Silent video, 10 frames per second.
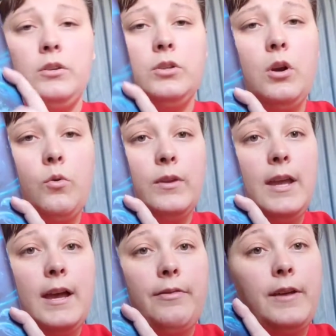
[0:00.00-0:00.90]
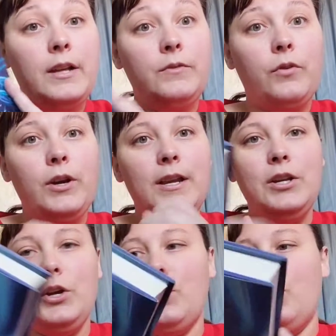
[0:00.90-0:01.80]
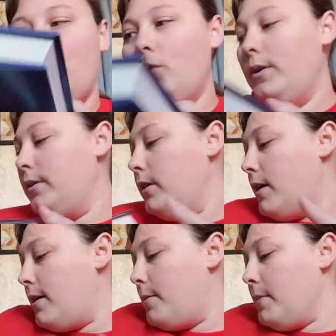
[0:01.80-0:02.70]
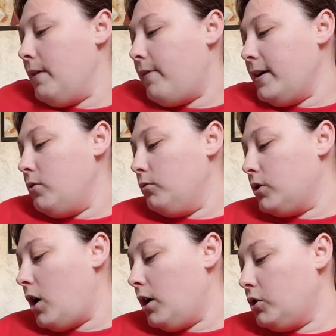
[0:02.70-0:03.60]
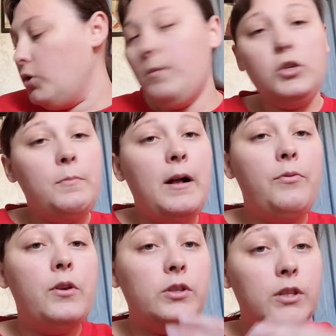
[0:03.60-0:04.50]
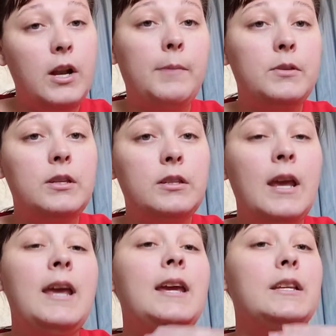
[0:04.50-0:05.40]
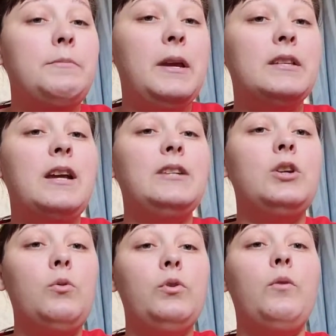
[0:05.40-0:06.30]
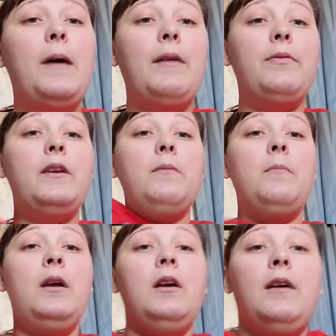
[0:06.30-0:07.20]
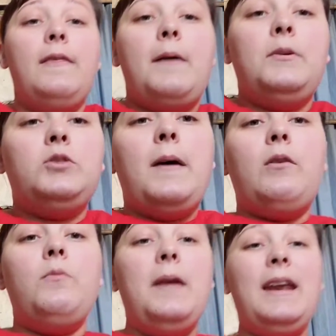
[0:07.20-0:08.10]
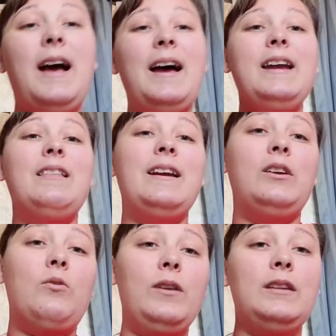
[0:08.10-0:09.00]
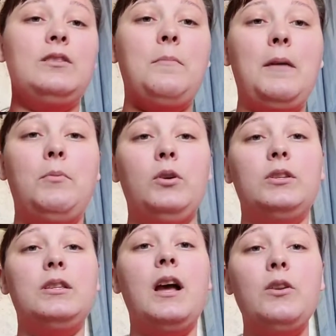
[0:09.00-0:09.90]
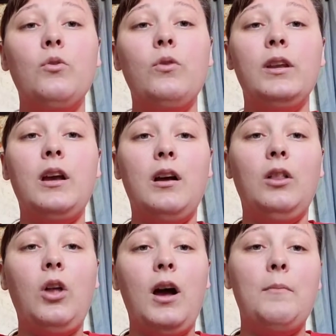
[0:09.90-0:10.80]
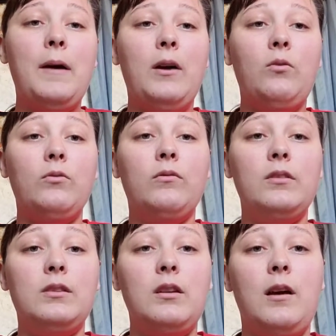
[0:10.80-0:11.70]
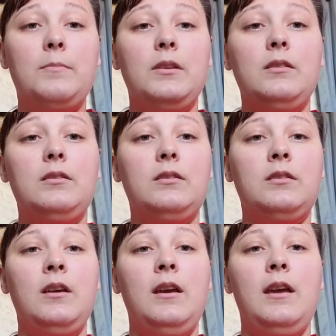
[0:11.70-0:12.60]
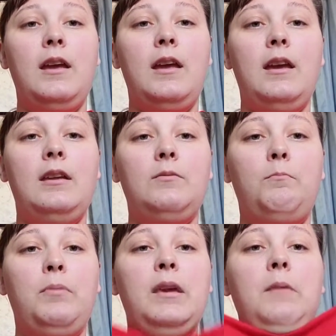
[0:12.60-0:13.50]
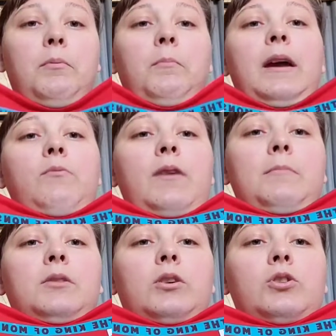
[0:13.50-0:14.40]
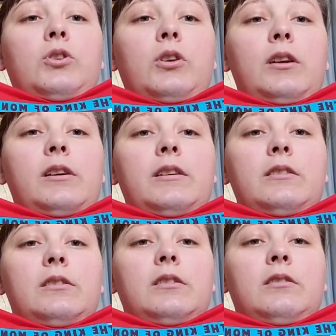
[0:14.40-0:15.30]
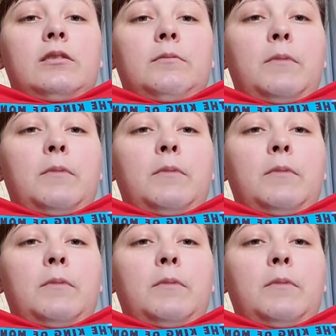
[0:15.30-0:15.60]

So yeah, that's for Indigo. If I don't talk too much about the synopsis, it's because I don't know about them, that much about them. And I like going into my books not knowing a lot about the synopsis. And peep my Reptar shirt, guys.